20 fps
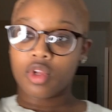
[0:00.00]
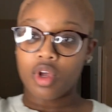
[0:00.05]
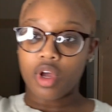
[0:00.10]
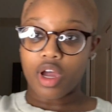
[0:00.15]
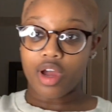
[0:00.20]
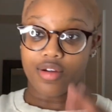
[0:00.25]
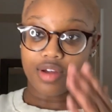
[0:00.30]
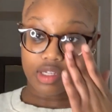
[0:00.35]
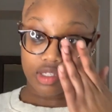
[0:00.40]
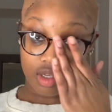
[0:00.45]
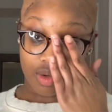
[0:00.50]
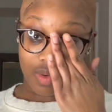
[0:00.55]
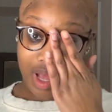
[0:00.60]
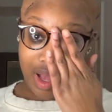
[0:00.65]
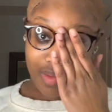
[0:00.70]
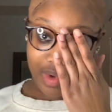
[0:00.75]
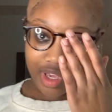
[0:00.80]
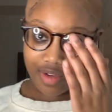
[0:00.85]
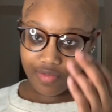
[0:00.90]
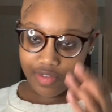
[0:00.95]
Alright, so while I'm
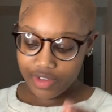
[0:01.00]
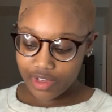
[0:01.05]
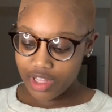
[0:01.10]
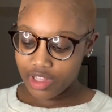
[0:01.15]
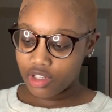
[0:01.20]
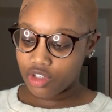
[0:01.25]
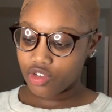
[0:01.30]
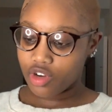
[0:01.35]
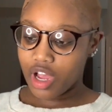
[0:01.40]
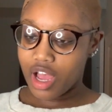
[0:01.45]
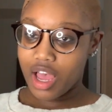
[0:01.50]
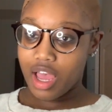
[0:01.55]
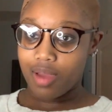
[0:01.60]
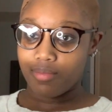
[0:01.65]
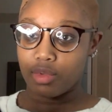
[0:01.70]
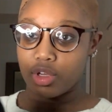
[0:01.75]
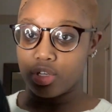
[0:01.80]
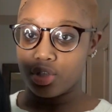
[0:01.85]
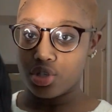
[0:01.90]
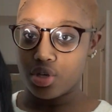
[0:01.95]
waiting for that to dry, I'm
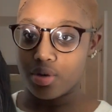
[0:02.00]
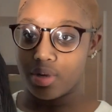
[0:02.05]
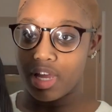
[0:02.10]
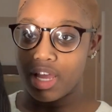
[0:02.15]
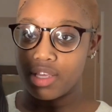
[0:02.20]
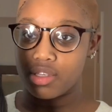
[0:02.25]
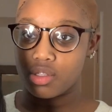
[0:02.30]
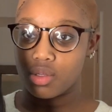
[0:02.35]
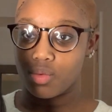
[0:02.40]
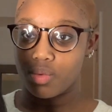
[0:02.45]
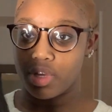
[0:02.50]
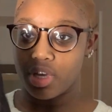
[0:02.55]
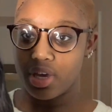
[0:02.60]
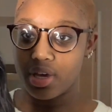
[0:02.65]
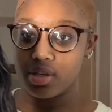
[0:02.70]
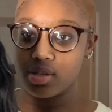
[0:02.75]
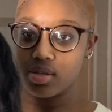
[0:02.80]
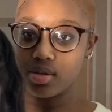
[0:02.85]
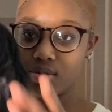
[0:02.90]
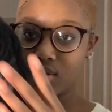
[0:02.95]
gonna show you guys the wig.
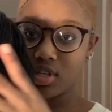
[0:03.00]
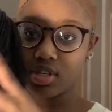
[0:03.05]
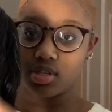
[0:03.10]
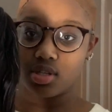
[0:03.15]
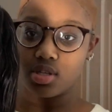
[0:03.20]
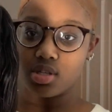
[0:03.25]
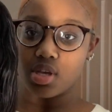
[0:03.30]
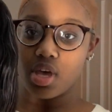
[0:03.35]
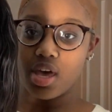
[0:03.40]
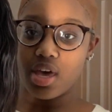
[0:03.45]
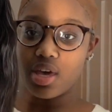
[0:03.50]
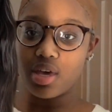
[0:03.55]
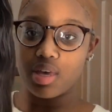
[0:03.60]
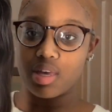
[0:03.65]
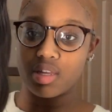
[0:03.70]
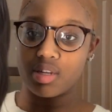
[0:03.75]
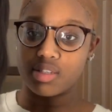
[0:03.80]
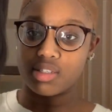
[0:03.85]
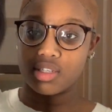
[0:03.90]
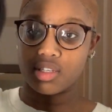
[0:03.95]
So this is it. It
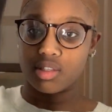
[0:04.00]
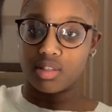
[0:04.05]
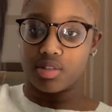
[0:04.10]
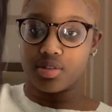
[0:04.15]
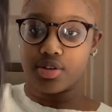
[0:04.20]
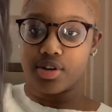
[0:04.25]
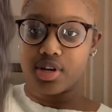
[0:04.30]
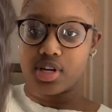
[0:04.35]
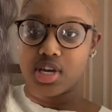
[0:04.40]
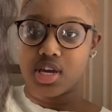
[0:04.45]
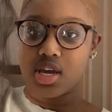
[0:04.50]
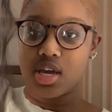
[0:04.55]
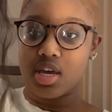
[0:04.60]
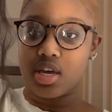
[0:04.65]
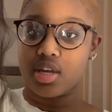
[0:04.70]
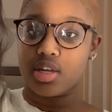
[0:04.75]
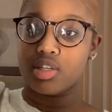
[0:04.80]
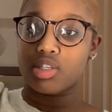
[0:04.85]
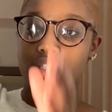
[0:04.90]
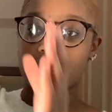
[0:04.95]
is a thirty
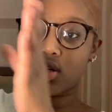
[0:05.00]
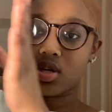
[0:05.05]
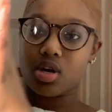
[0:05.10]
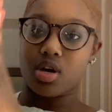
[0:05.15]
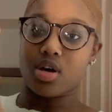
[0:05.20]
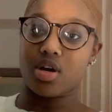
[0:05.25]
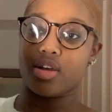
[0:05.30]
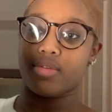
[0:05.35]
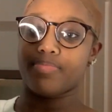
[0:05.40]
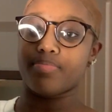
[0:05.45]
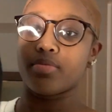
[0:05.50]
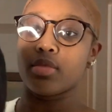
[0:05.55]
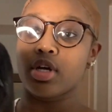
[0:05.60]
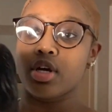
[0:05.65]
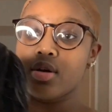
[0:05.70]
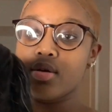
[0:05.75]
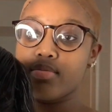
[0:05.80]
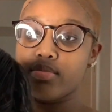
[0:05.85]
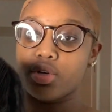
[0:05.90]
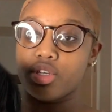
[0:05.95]
inch um,
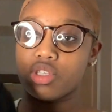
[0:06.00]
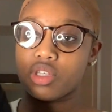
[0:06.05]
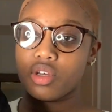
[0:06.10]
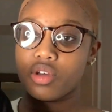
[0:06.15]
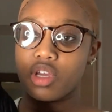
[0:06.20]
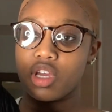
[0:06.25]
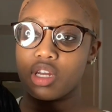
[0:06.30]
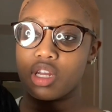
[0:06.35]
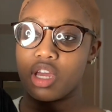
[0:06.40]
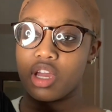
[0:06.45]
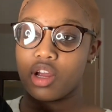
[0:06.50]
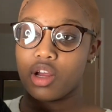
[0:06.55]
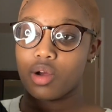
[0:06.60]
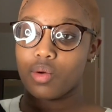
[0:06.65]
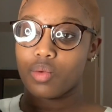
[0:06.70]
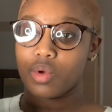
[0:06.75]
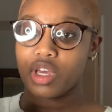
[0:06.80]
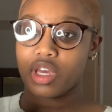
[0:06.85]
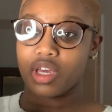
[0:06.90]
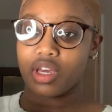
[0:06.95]
Brazilian hair
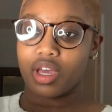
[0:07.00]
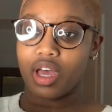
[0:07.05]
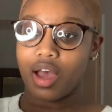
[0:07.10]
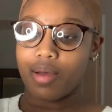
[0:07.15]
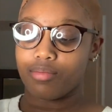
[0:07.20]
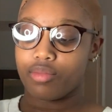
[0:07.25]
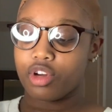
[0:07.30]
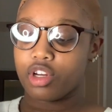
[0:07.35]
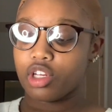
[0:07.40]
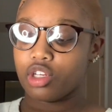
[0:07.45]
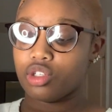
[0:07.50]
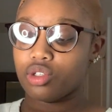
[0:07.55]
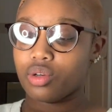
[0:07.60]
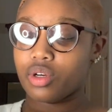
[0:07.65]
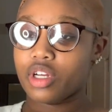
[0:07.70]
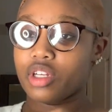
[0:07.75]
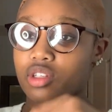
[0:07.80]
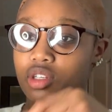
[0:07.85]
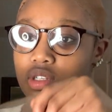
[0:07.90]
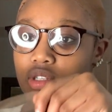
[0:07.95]
wig. I'm pretty sure
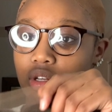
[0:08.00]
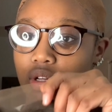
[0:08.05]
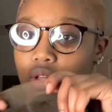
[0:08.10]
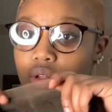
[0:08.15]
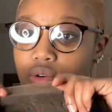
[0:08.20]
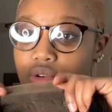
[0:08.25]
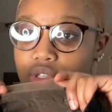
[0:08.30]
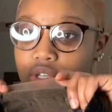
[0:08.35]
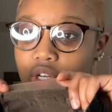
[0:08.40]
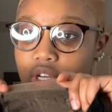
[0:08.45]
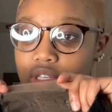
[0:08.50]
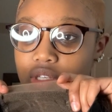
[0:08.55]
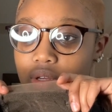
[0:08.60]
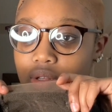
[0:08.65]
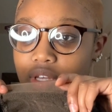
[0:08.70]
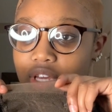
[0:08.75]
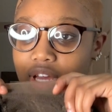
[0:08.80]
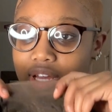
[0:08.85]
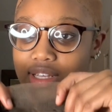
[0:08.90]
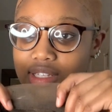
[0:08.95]
it's just a closure because it
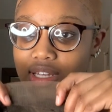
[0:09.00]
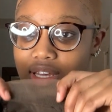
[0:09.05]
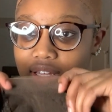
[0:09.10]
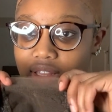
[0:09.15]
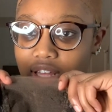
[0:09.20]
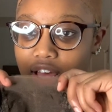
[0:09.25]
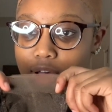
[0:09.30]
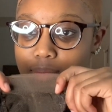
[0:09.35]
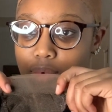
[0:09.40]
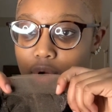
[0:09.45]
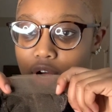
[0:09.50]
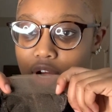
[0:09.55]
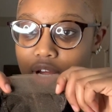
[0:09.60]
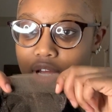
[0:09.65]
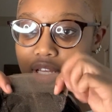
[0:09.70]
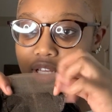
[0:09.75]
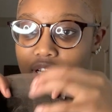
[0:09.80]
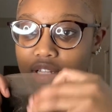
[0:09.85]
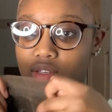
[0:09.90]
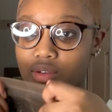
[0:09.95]
only has like that part,
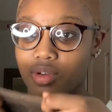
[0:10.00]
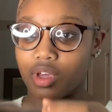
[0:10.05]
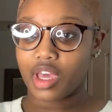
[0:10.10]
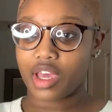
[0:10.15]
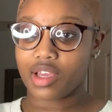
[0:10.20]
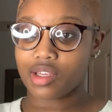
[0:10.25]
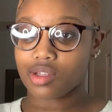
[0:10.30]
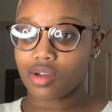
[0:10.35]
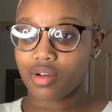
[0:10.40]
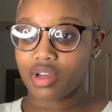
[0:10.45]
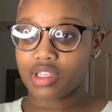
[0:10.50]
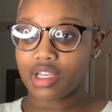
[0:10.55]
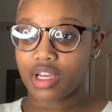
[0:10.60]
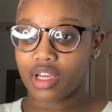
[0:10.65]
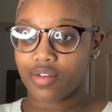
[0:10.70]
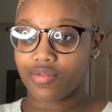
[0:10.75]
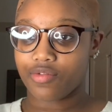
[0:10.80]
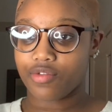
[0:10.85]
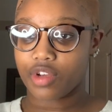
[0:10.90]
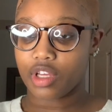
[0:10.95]
and that's okay as long as I
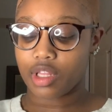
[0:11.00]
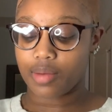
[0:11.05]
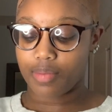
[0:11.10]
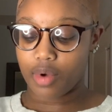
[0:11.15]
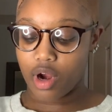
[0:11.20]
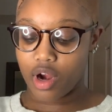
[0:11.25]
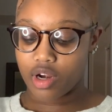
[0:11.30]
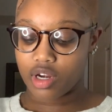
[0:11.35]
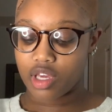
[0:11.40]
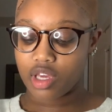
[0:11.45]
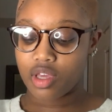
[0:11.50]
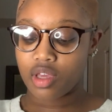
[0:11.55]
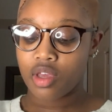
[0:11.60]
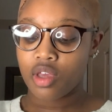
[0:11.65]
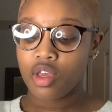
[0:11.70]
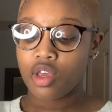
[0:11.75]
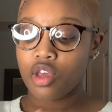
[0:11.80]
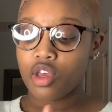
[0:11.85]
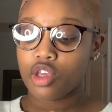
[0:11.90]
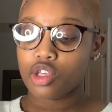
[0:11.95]
can freely part it.
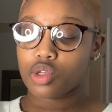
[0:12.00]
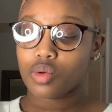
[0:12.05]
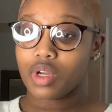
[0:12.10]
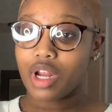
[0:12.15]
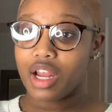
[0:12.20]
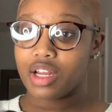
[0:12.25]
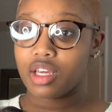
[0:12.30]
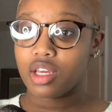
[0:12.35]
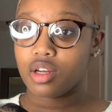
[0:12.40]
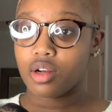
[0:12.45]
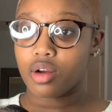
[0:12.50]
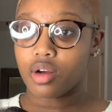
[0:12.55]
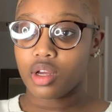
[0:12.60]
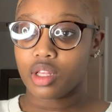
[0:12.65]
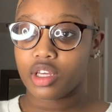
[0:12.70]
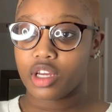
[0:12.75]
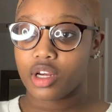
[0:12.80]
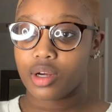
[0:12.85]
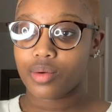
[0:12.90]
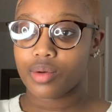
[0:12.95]
So what I did
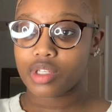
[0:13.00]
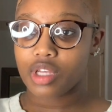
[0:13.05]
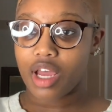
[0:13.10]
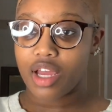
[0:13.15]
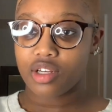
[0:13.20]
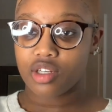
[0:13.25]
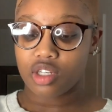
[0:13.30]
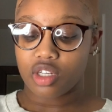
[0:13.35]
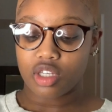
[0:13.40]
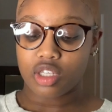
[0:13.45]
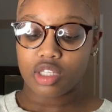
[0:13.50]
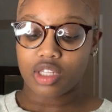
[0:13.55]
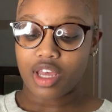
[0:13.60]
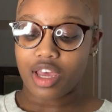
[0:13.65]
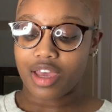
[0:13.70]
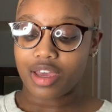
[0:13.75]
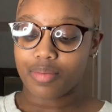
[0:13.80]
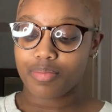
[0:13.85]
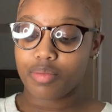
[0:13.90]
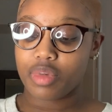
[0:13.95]
earlier was I just
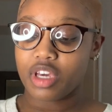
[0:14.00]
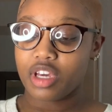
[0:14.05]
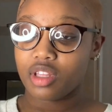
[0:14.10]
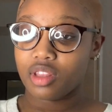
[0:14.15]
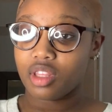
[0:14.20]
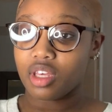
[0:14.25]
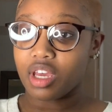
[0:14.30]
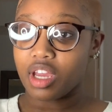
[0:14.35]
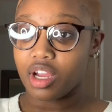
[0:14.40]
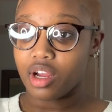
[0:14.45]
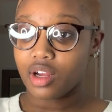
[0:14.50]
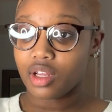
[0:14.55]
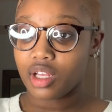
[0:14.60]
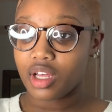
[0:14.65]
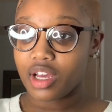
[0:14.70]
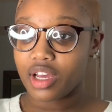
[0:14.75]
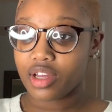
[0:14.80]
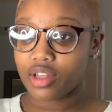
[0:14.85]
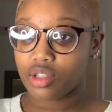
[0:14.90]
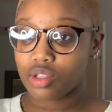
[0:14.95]
like picked the
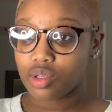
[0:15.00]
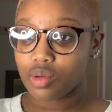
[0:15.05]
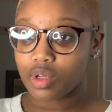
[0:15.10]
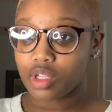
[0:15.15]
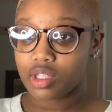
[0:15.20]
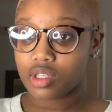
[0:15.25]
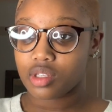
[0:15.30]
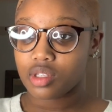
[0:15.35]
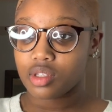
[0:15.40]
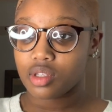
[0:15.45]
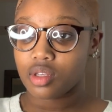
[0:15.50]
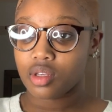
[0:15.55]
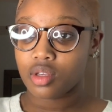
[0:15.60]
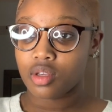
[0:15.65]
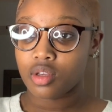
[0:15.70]
hairline so it's